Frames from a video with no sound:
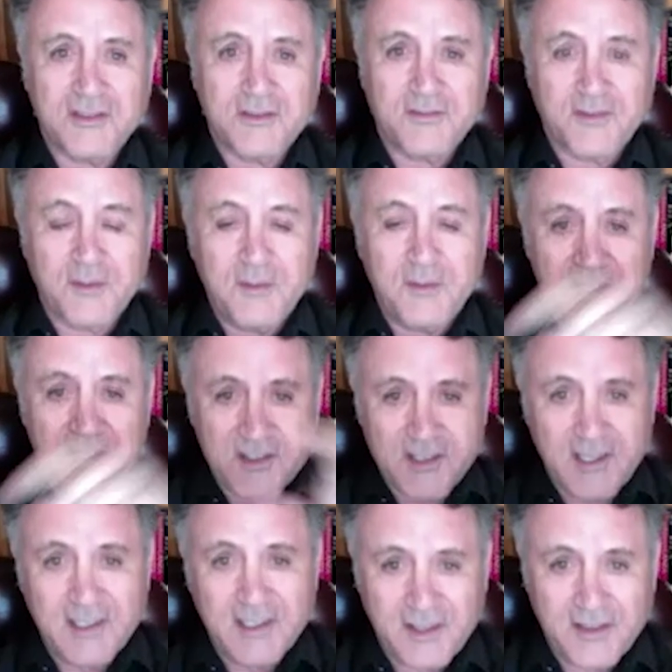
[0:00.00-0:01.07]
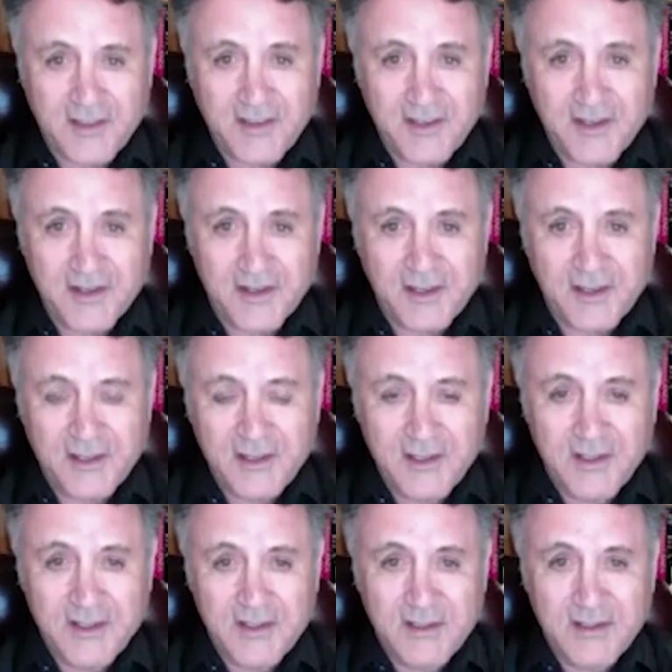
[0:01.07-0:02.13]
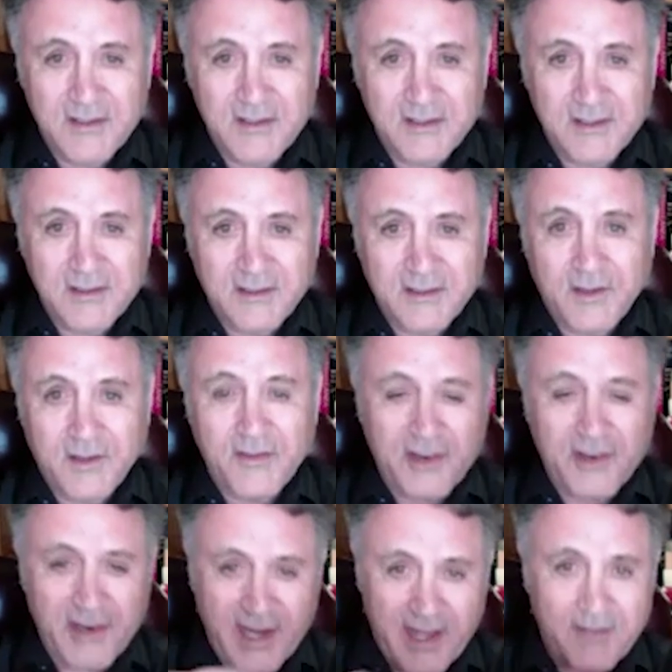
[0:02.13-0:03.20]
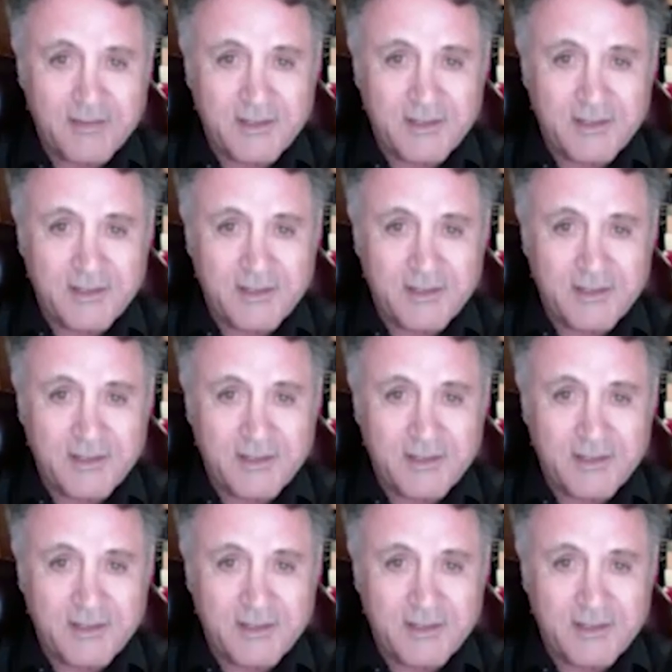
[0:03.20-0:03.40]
from inside the theater on Third Avenue.